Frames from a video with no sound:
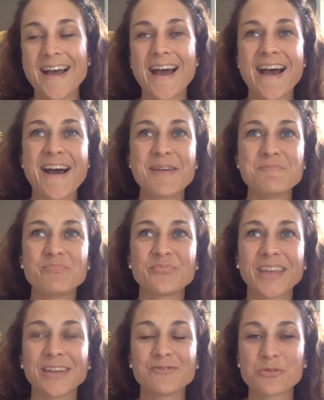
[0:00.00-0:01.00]

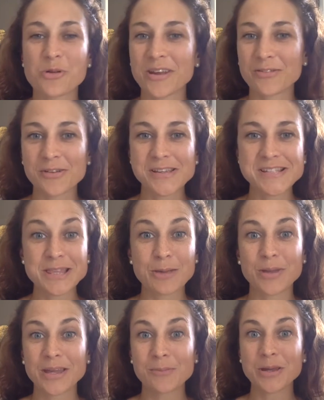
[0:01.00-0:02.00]
and for whatever reason they're
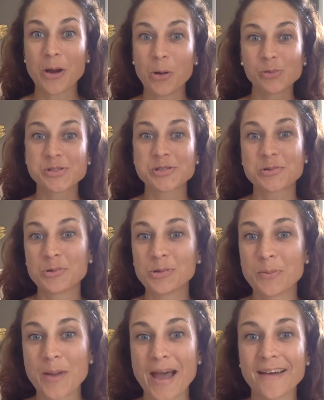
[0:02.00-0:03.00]
being a bit old
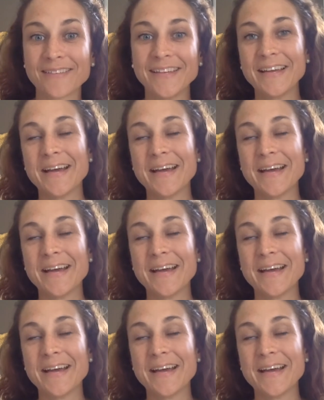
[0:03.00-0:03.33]
school about,